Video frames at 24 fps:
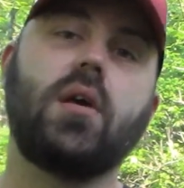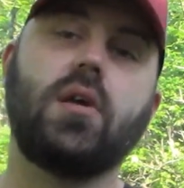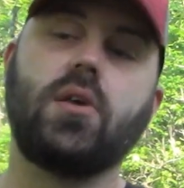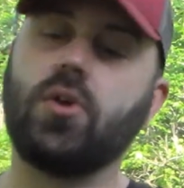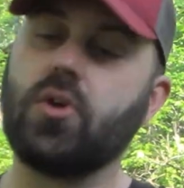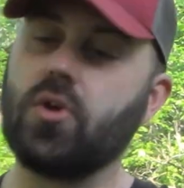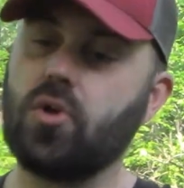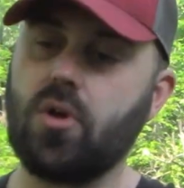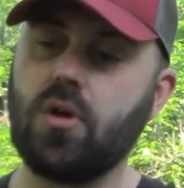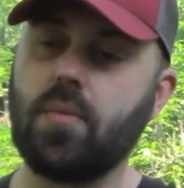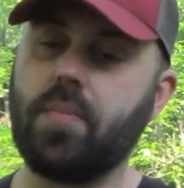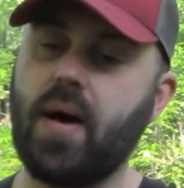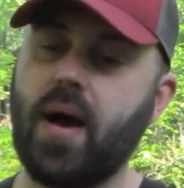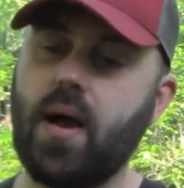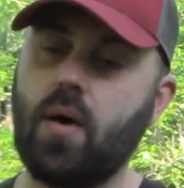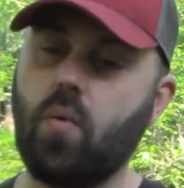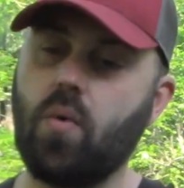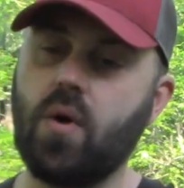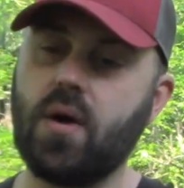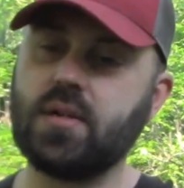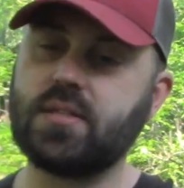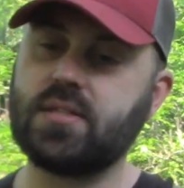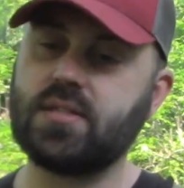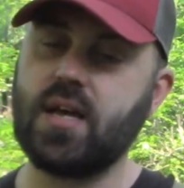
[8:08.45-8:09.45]
You can only buy
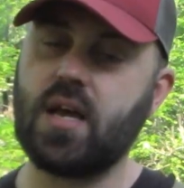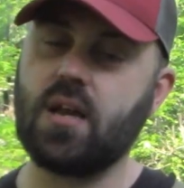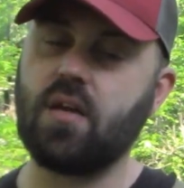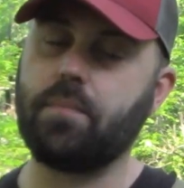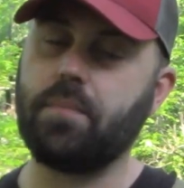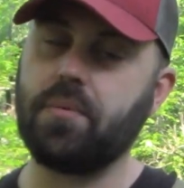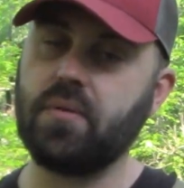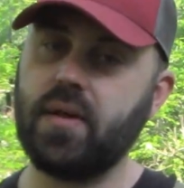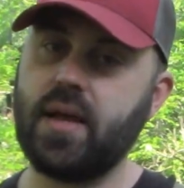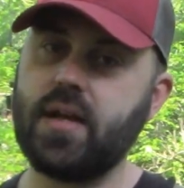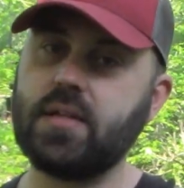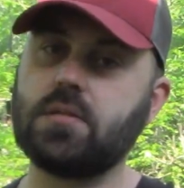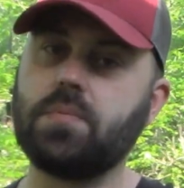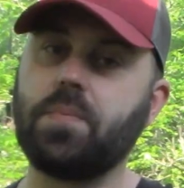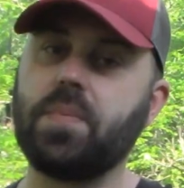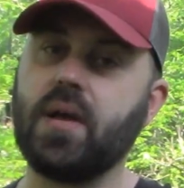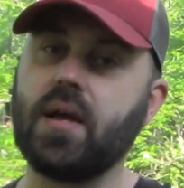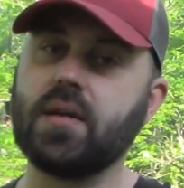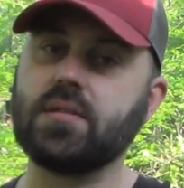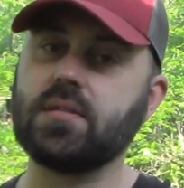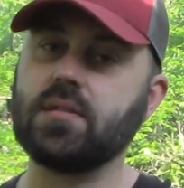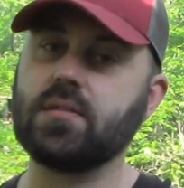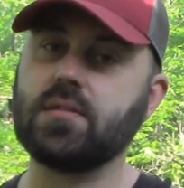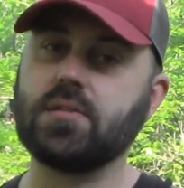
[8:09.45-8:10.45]
one set of plates
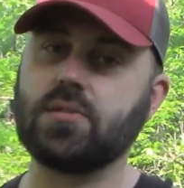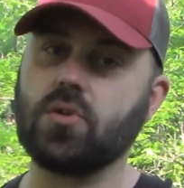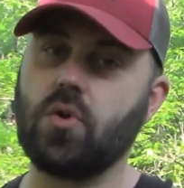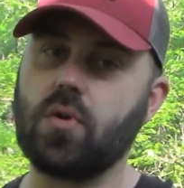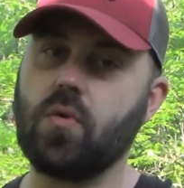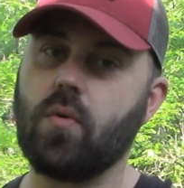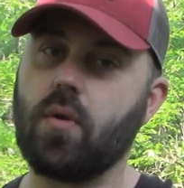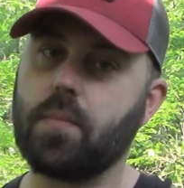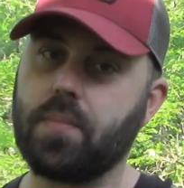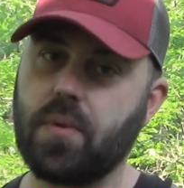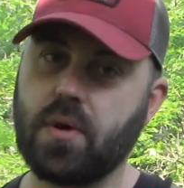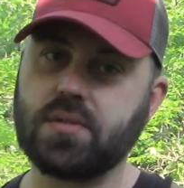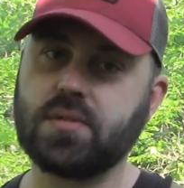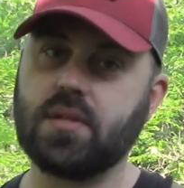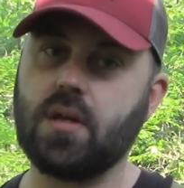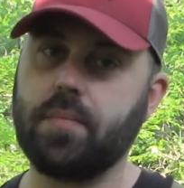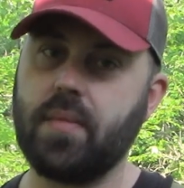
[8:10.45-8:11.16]
because it's only one person